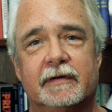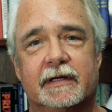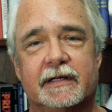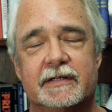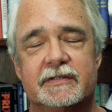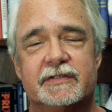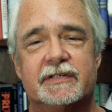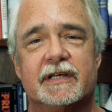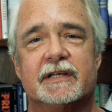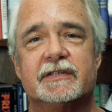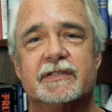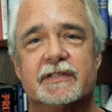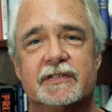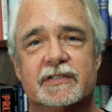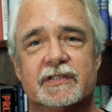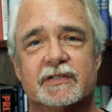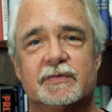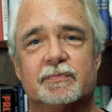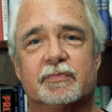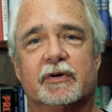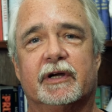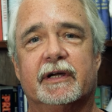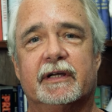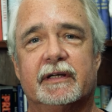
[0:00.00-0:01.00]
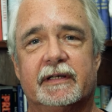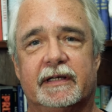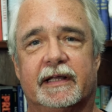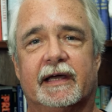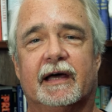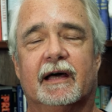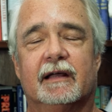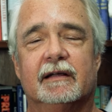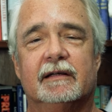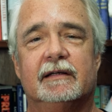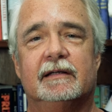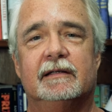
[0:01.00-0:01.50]
Consensus is breaking
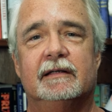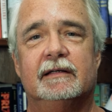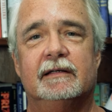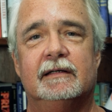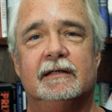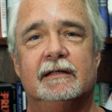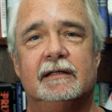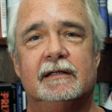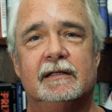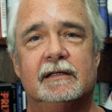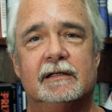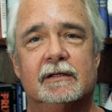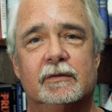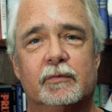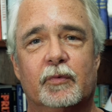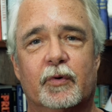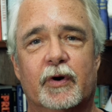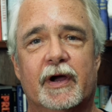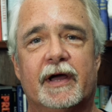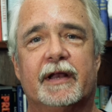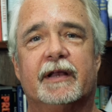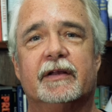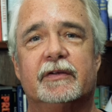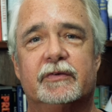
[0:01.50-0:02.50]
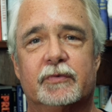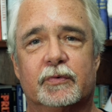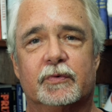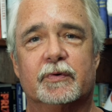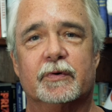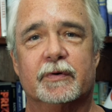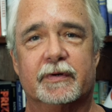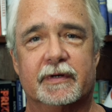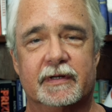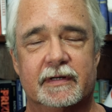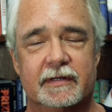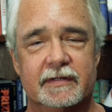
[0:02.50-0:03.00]
down. We're headed
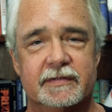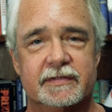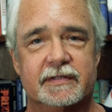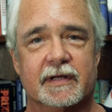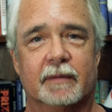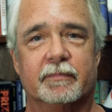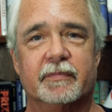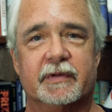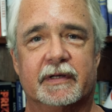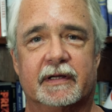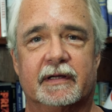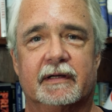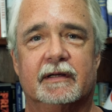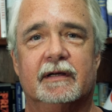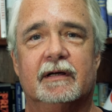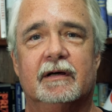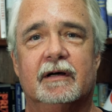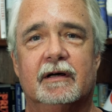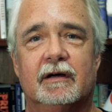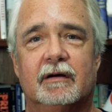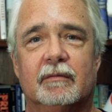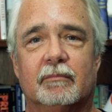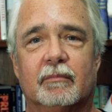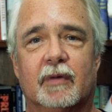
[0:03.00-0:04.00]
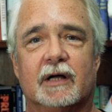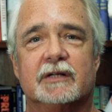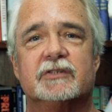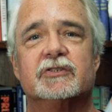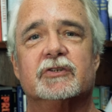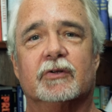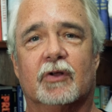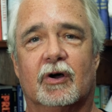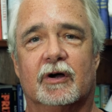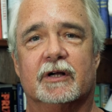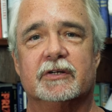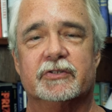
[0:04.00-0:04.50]
toward something
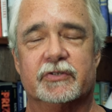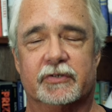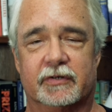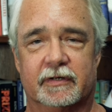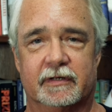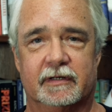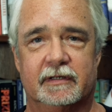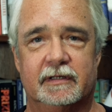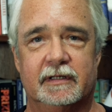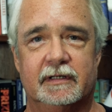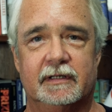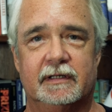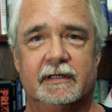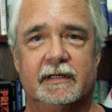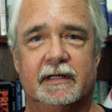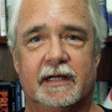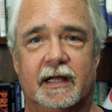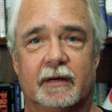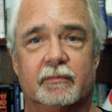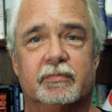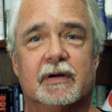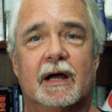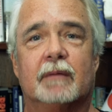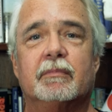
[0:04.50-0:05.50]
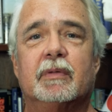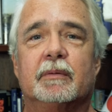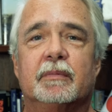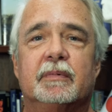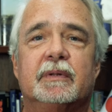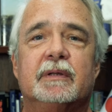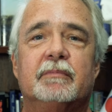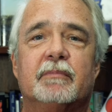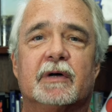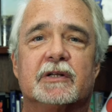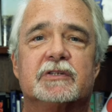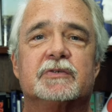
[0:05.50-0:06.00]
much larger and
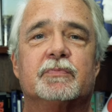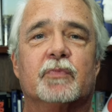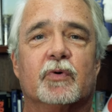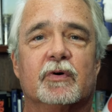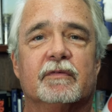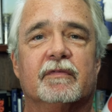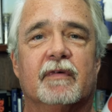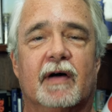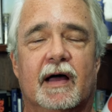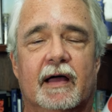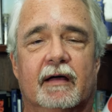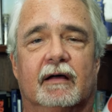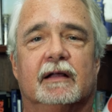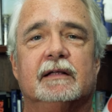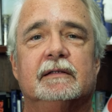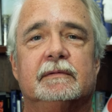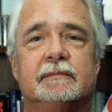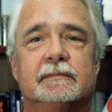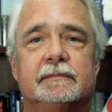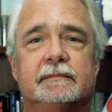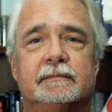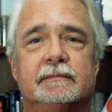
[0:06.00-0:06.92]
probably much more violent.